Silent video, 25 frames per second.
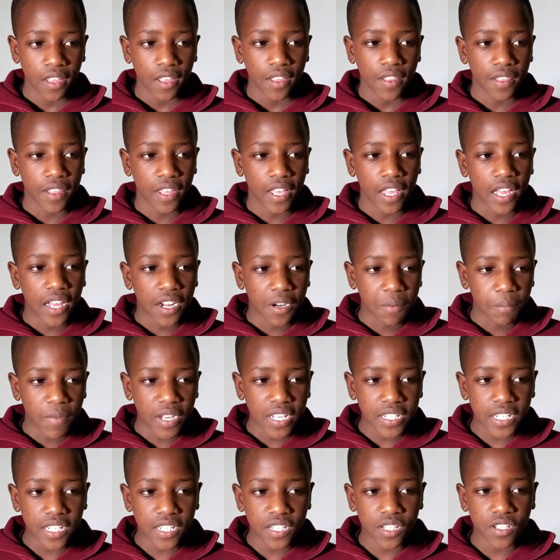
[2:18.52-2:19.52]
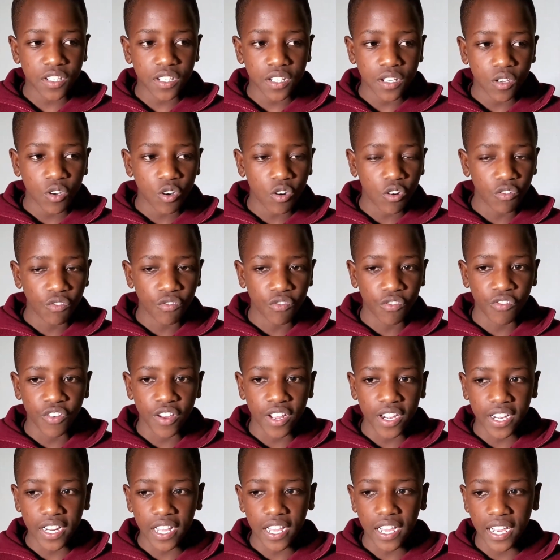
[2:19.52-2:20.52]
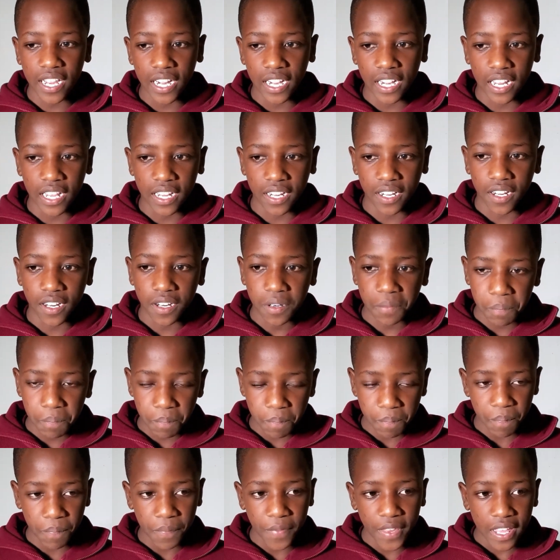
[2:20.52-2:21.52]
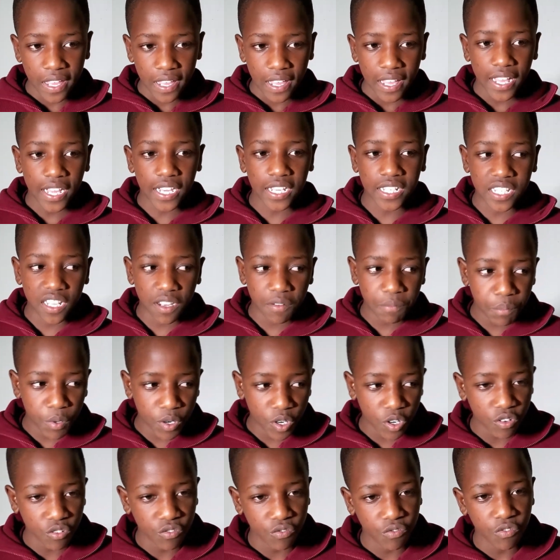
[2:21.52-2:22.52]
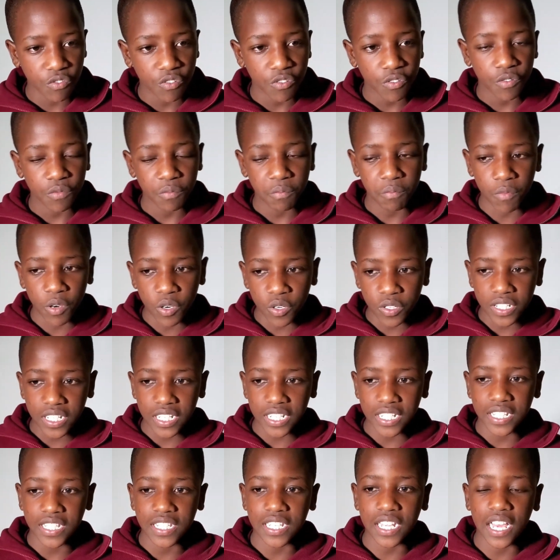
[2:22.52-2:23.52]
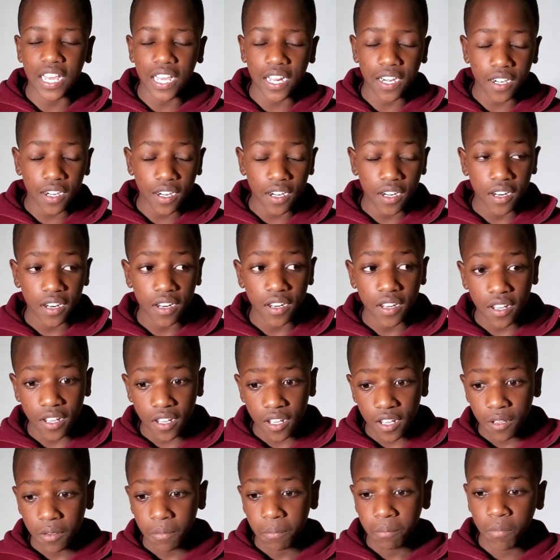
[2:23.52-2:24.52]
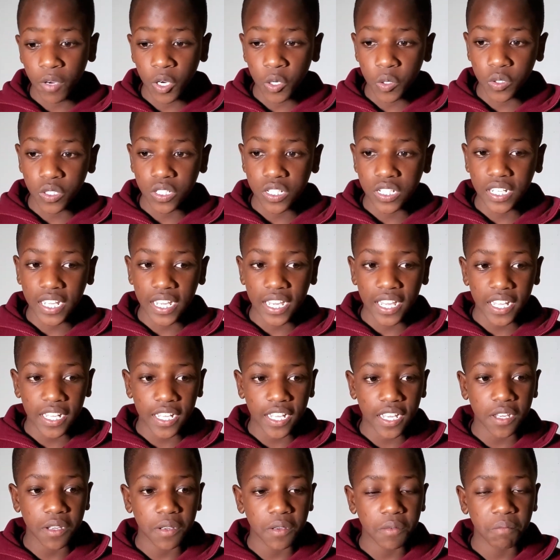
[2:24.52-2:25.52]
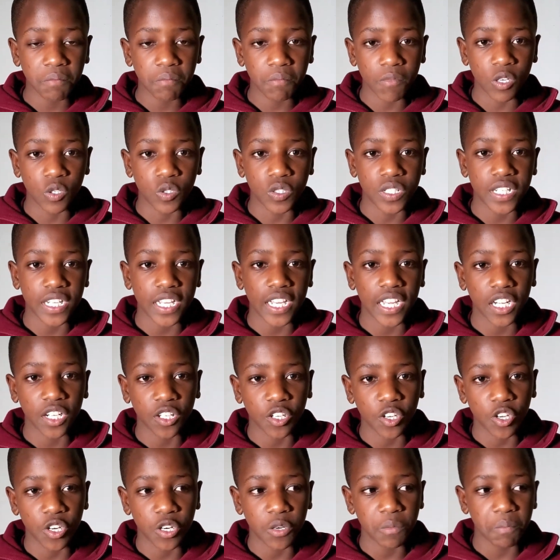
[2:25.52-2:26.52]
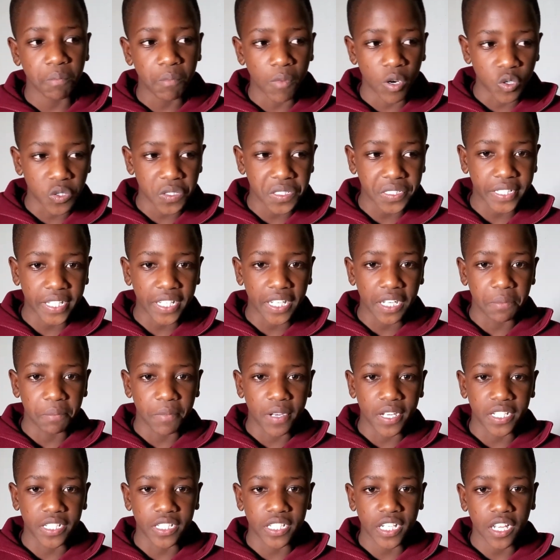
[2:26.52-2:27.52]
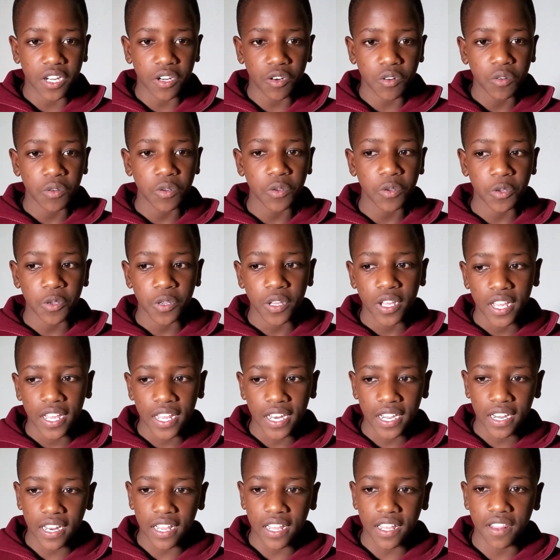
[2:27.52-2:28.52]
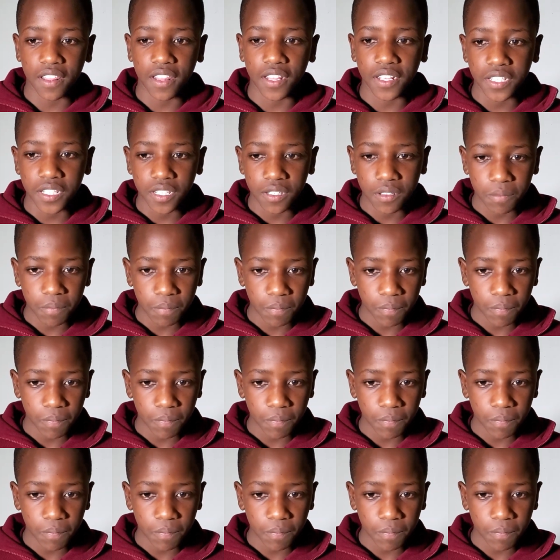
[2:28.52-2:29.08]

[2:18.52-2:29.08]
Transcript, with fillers: They are masses of very high land. Example of mountains are Mount Kenya, Mount Elgon, Mount Kilimanjaro, and others.